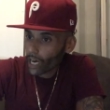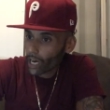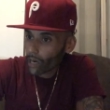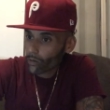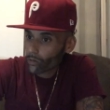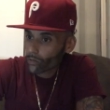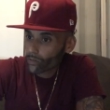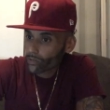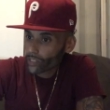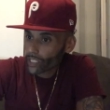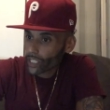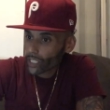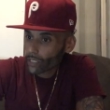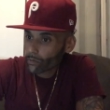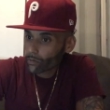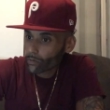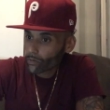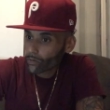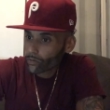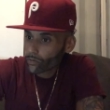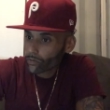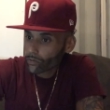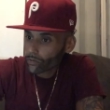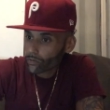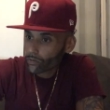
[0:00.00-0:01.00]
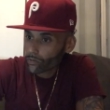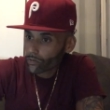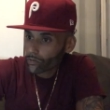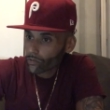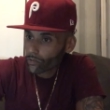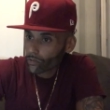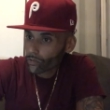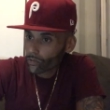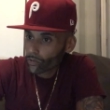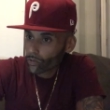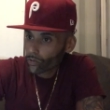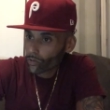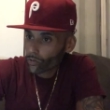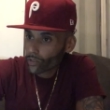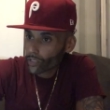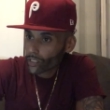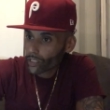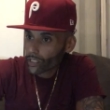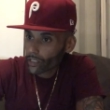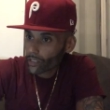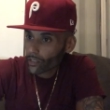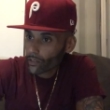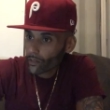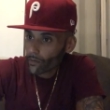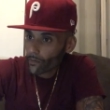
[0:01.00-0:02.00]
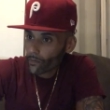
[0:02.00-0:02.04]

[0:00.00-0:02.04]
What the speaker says: I was able to do it